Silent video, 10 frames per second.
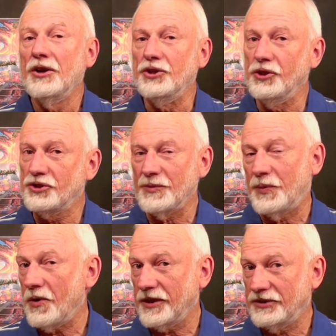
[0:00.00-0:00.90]
You
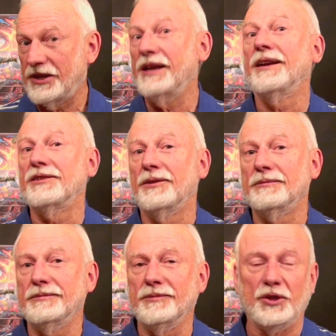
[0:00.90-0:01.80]
support Satanism.
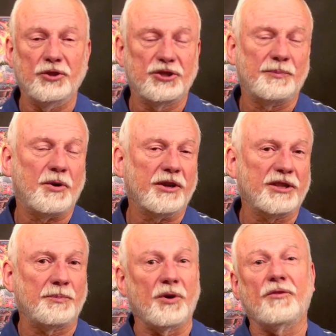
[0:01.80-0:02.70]
You support
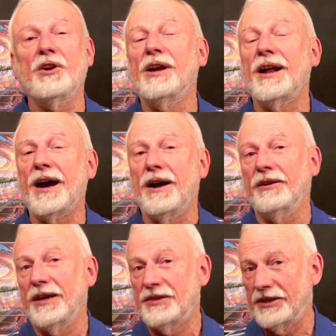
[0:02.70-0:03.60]
the perverted
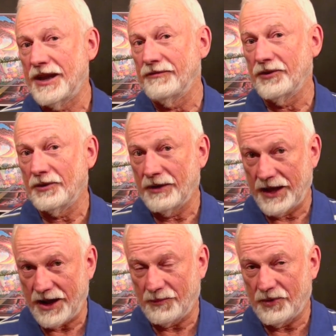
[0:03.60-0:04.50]
art at the Denver
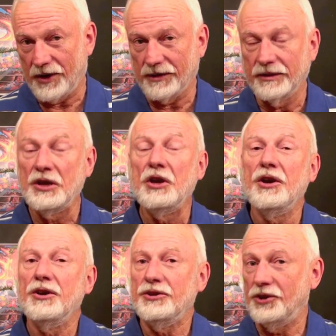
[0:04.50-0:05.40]
airport.
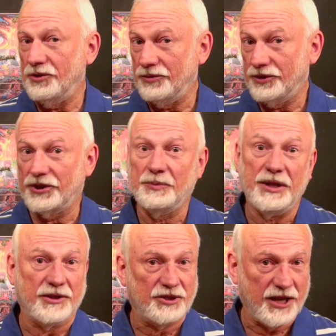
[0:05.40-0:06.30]
You should
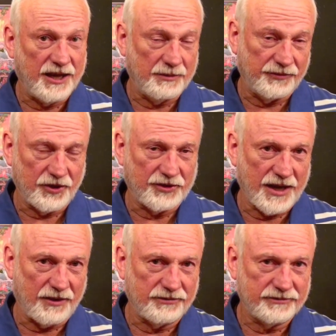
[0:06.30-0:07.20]
be ashamed of
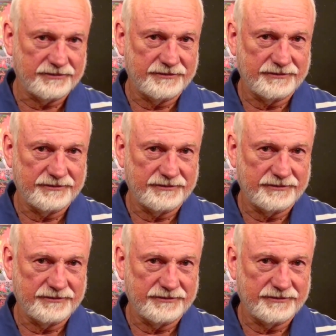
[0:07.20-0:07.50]
yourself.